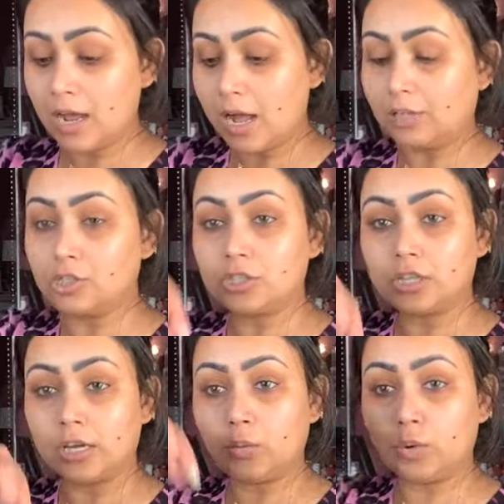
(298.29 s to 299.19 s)
I'll just
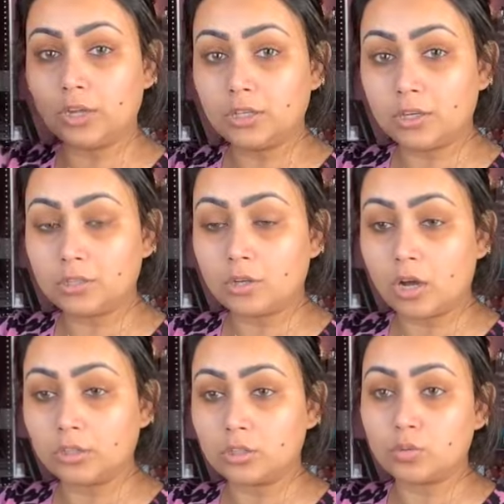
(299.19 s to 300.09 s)
take one of the
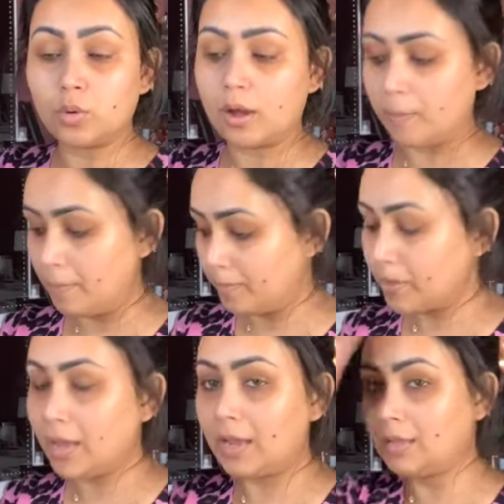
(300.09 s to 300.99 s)
cotton swab
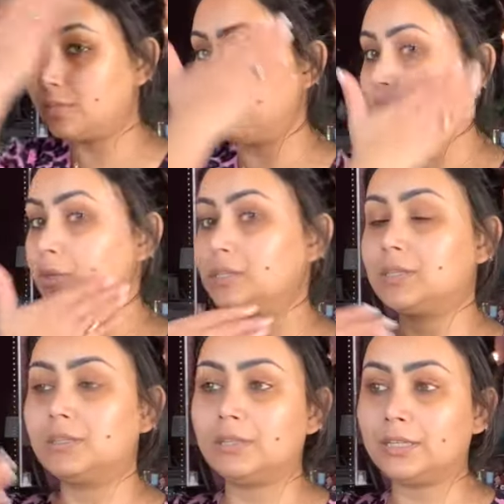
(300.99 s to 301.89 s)
and
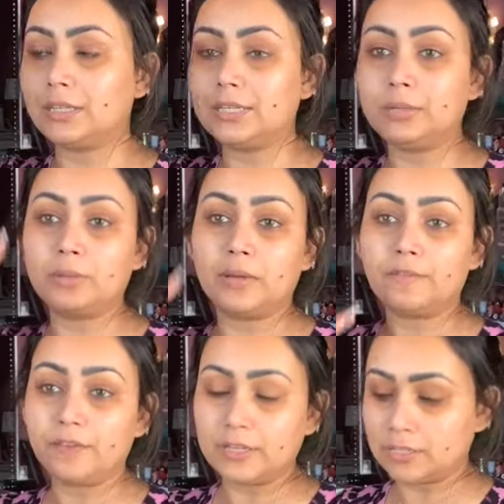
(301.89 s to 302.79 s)
basically clean my
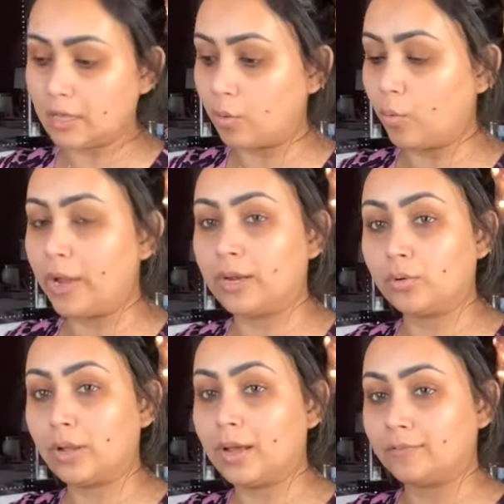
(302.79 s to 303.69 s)
face. That way I
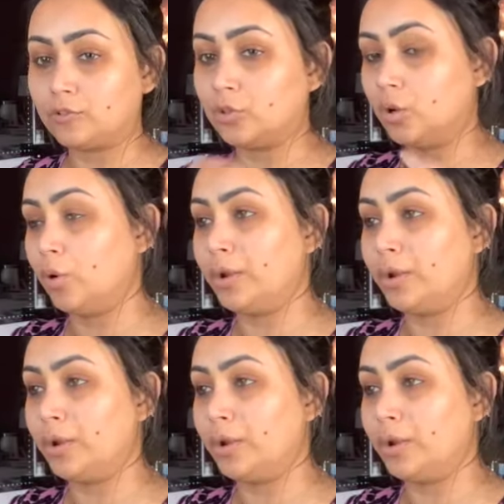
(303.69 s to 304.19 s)
don't have to go